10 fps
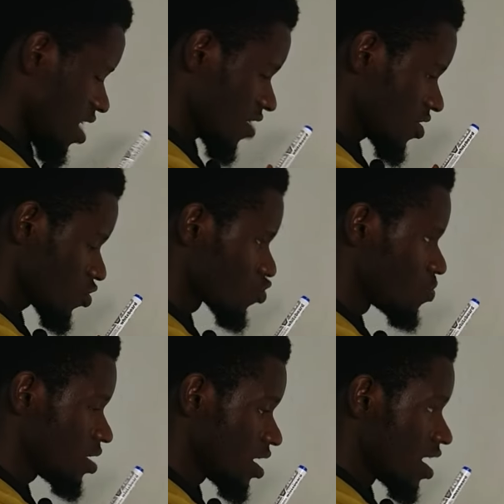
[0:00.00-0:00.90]
another thing is going to
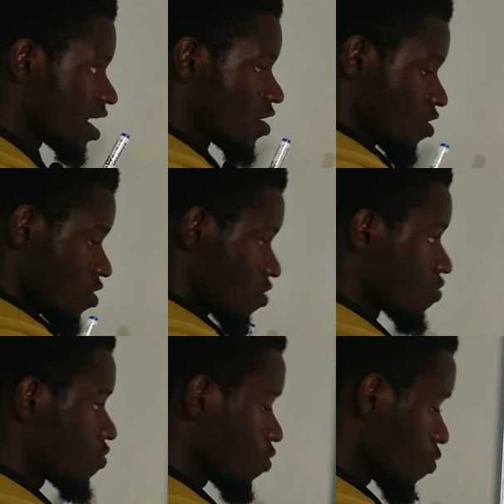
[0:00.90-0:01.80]
be
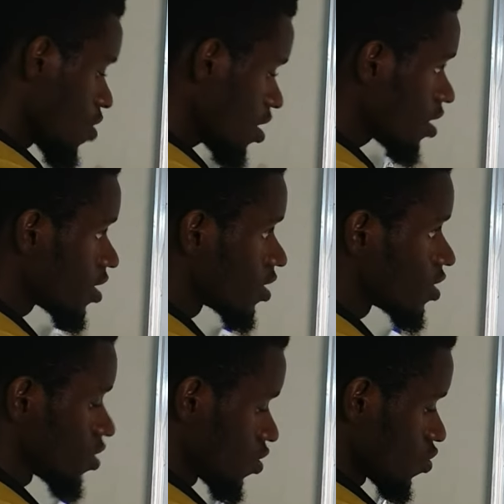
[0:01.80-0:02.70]
3
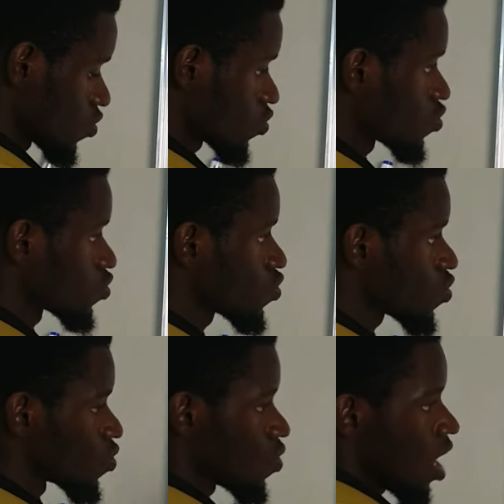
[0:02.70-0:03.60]
to
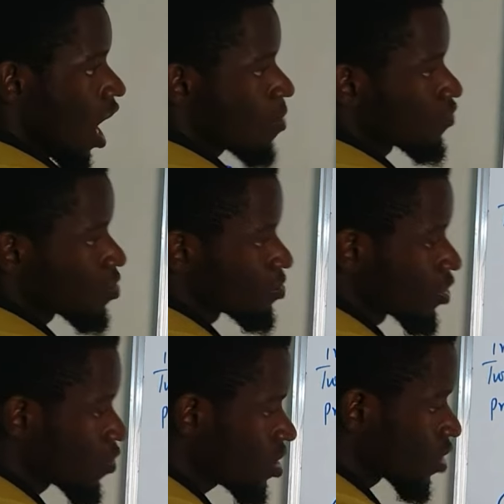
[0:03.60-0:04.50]
2. And from
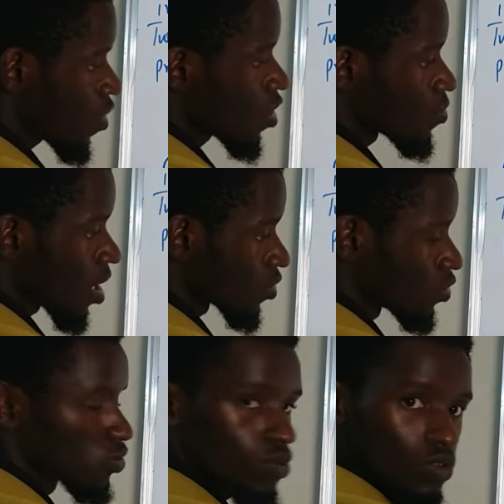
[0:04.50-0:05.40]
3 going back
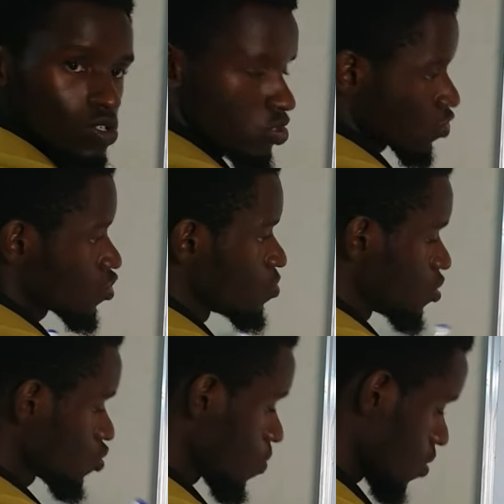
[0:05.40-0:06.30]
to 2, it's going to
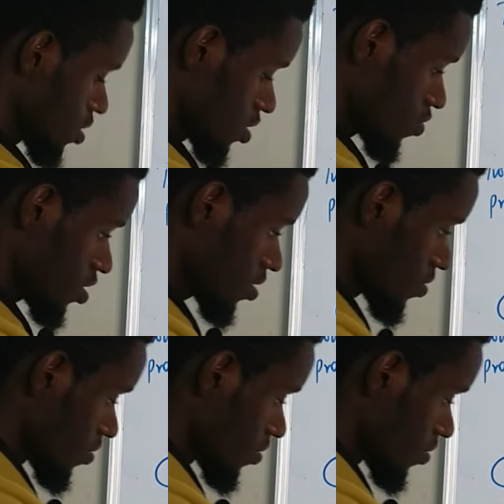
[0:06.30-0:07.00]
be 0.3.